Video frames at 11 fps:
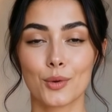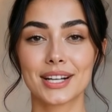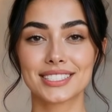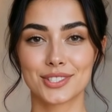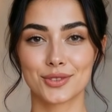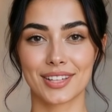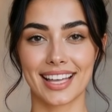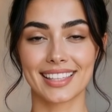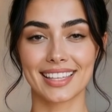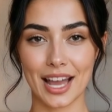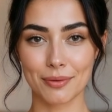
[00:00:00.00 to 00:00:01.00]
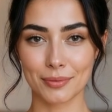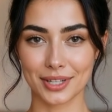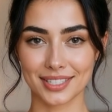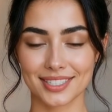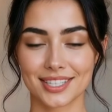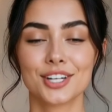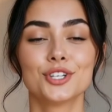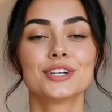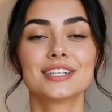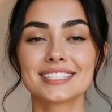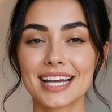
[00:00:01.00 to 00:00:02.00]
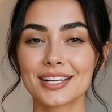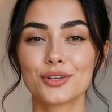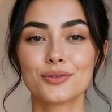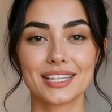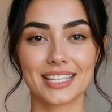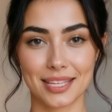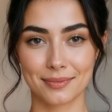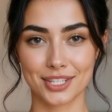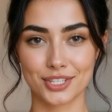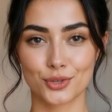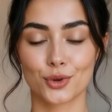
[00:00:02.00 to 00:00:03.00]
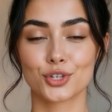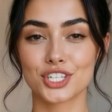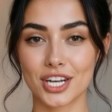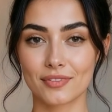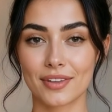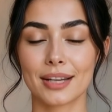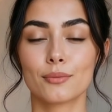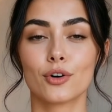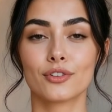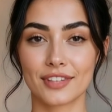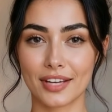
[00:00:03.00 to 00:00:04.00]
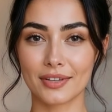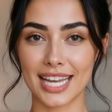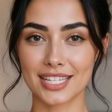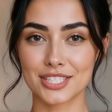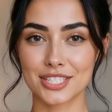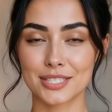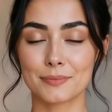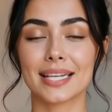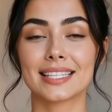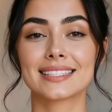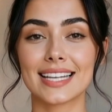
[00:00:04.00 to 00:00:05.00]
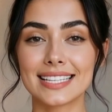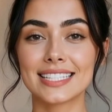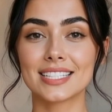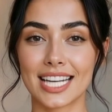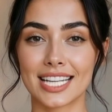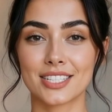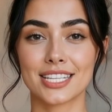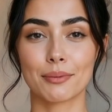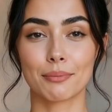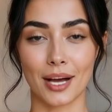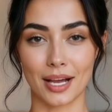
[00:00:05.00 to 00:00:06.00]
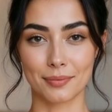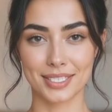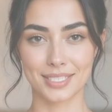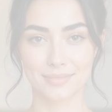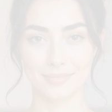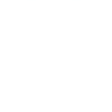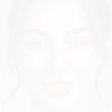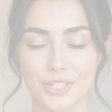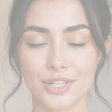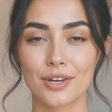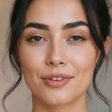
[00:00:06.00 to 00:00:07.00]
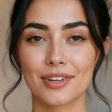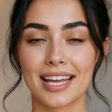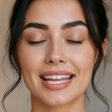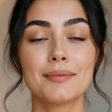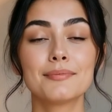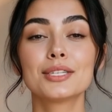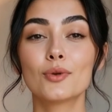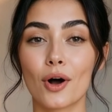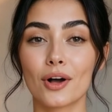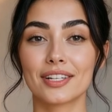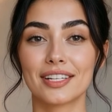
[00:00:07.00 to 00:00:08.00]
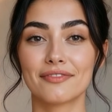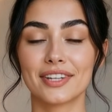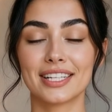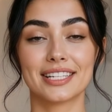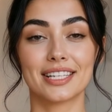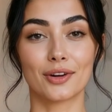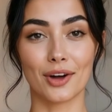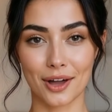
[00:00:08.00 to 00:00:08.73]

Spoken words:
Once you like the output, you can download the image or generate more variations by slightly changing the prompt. You know, an empty wall can feel a little